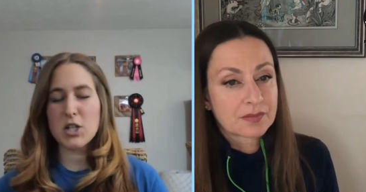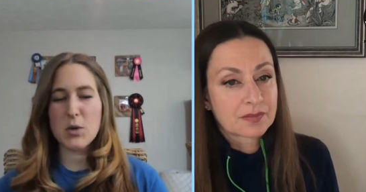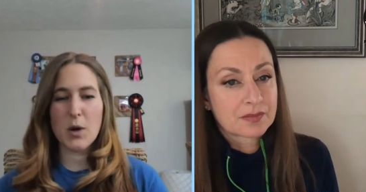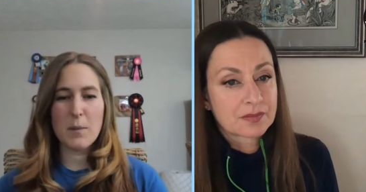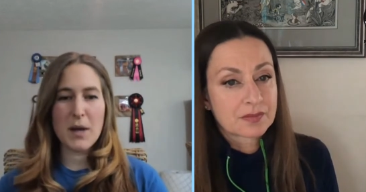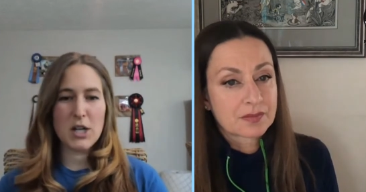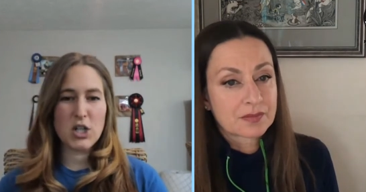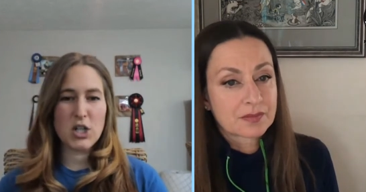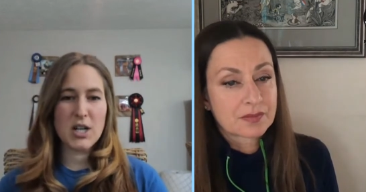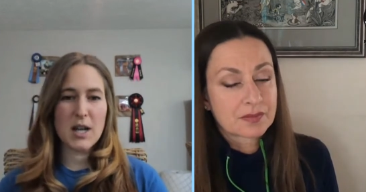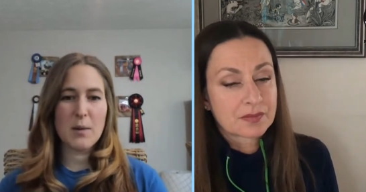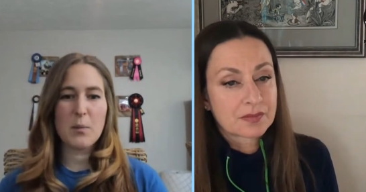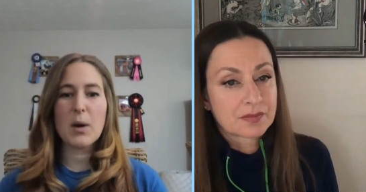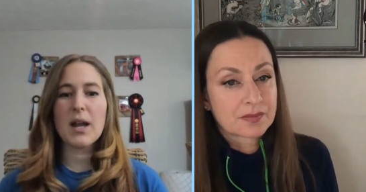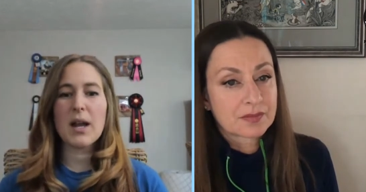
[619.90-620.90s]
Speaker 1: you were mentioning
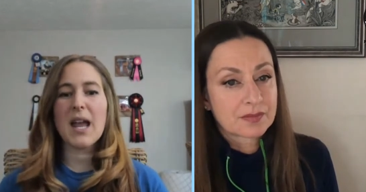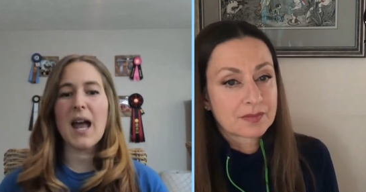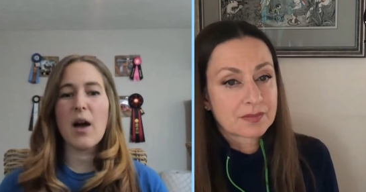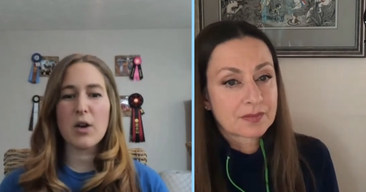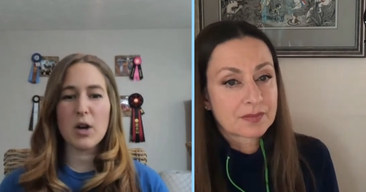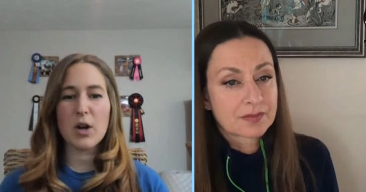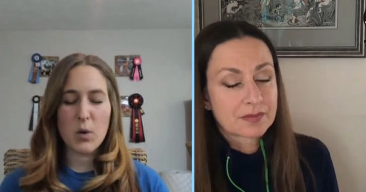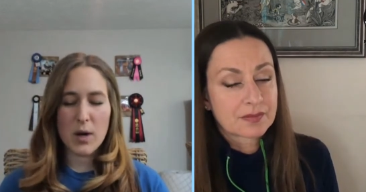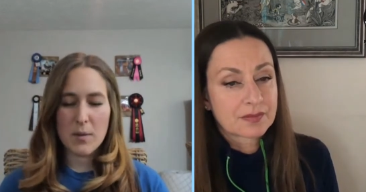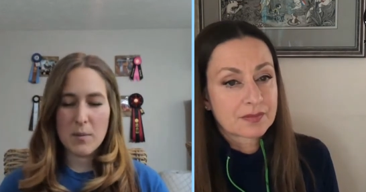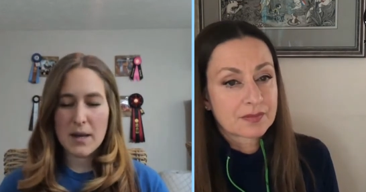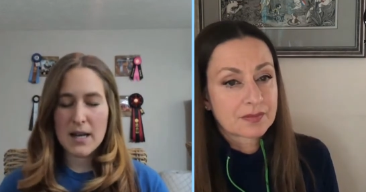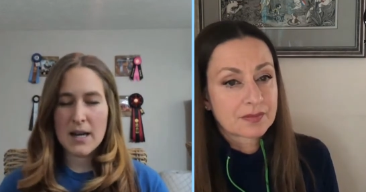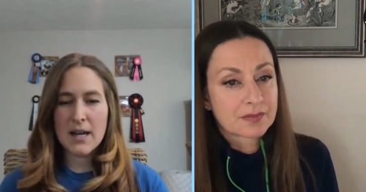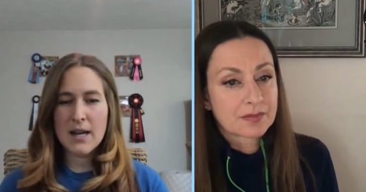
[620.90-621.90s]
bringing out
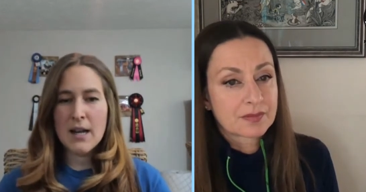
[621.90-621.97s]
equipment.